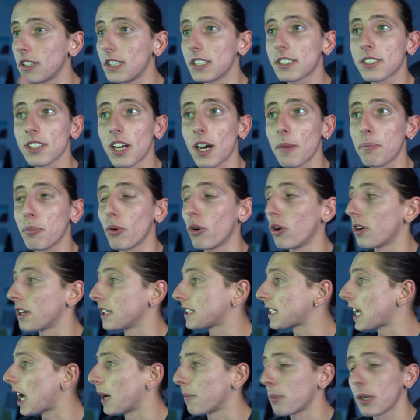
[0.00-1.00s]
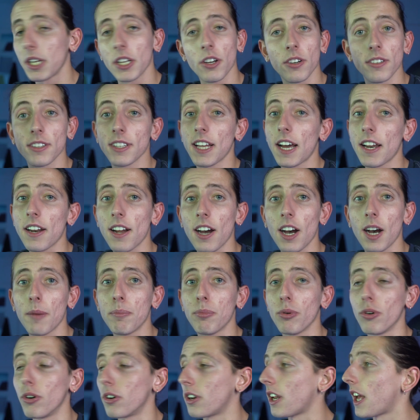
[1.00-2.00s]
on this artboard, it's happening on that
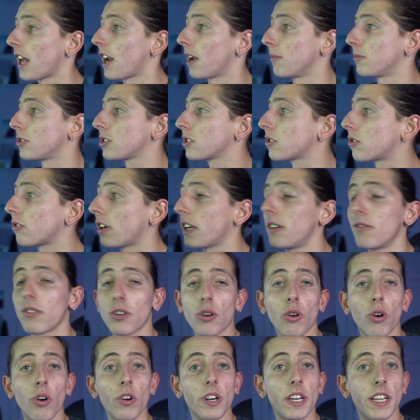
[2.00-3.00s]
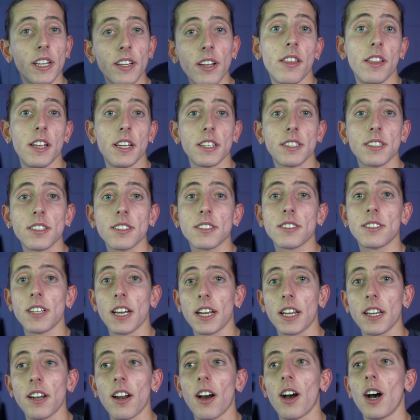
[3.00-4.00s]
artboard, and I'm screen recording this
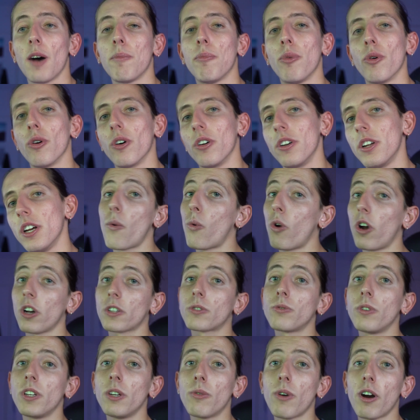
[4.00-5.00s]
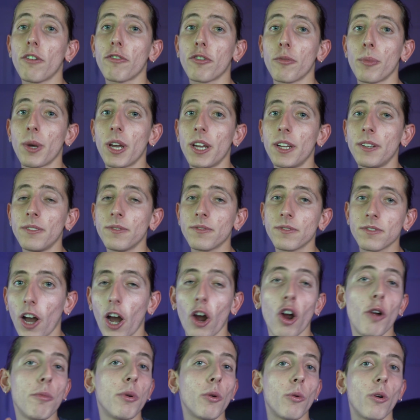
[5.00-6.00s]
second artboard. It works really well for me.
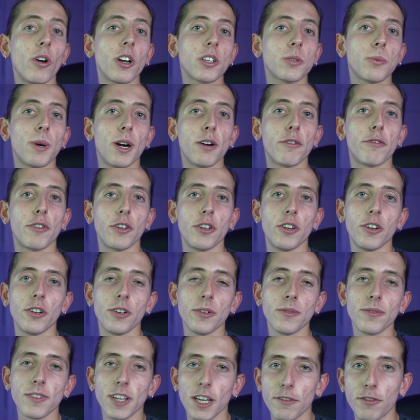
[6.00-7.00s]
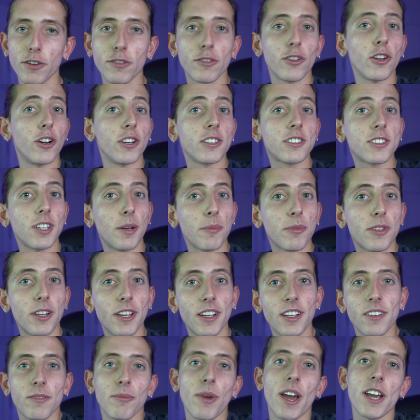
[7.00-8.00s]
I hope it works well for you. If you've learned
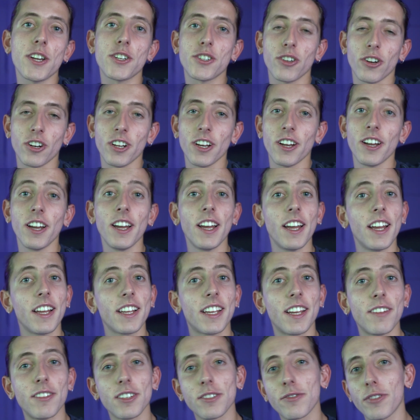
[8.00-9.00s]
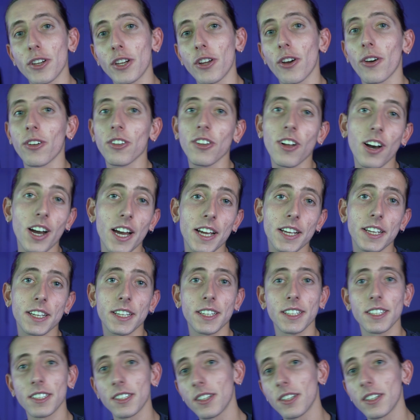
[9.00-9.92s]
something, make sure to give this video a like.